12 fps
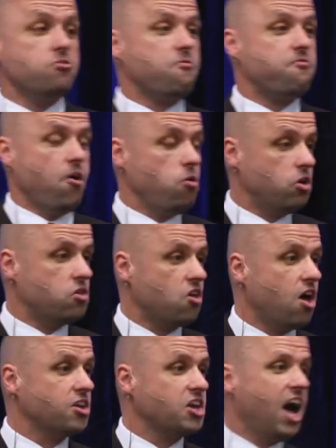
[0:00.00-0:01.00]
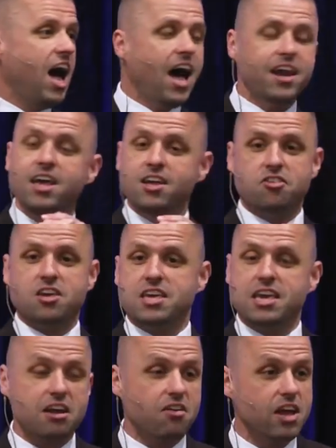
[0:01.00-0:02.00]
to focus on God, to
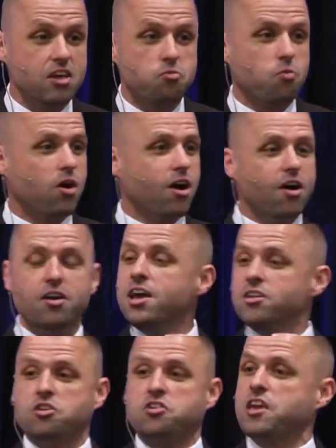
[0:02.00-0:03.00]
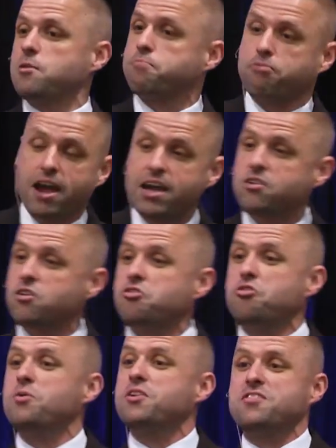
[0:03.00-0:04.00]
hear His word, to sing praises
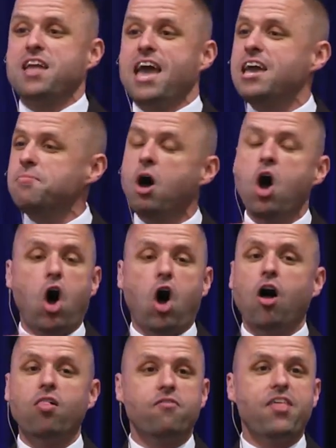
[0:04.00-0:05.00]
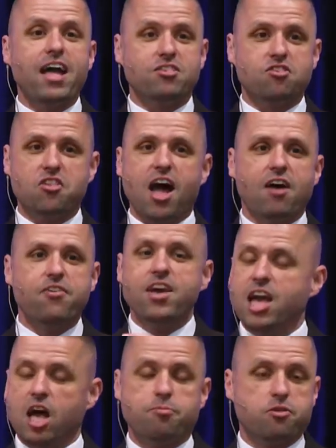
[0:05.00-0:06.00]
to His name. All of that stuff
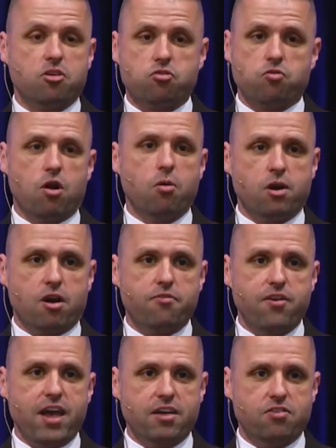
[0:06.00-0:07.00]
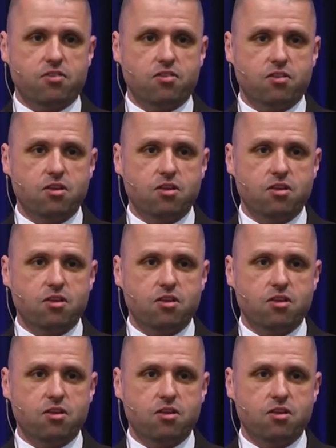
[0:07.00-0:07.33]
helps us grow in our faith.